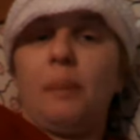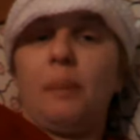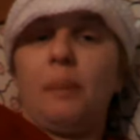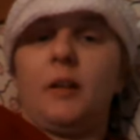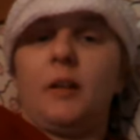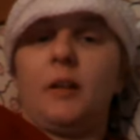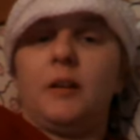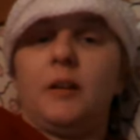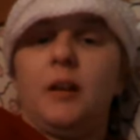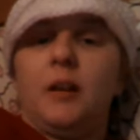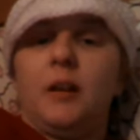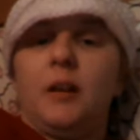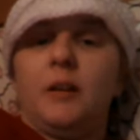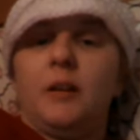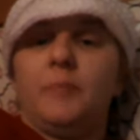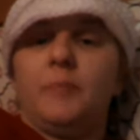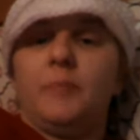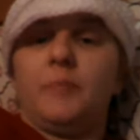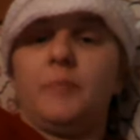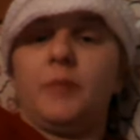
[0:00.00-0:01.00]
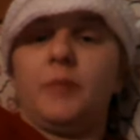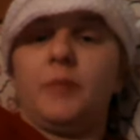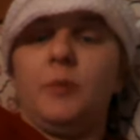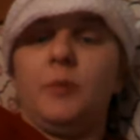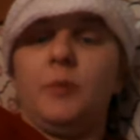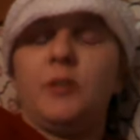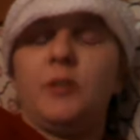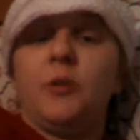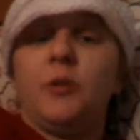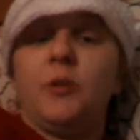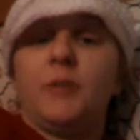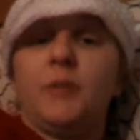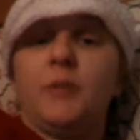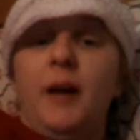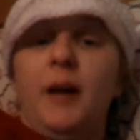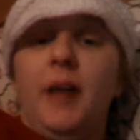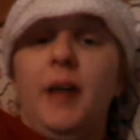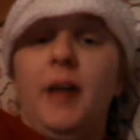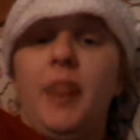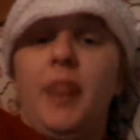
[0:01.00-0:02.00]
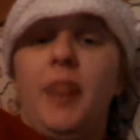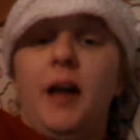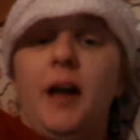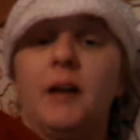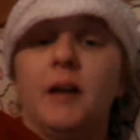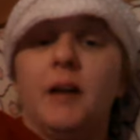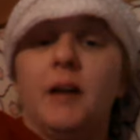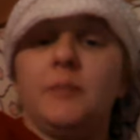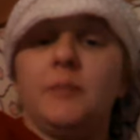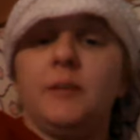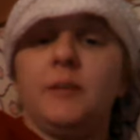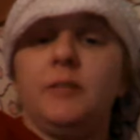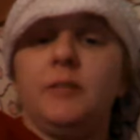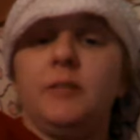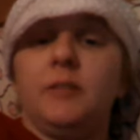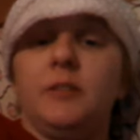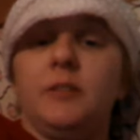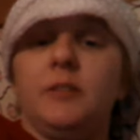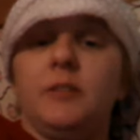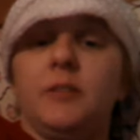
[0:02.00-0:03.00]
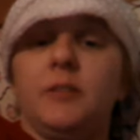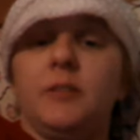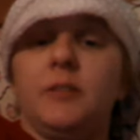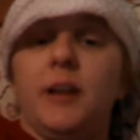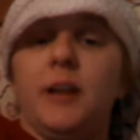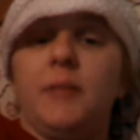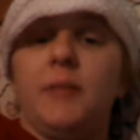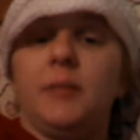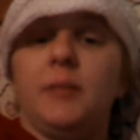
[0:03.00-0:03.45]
Um, we told him I had Lyme, and that I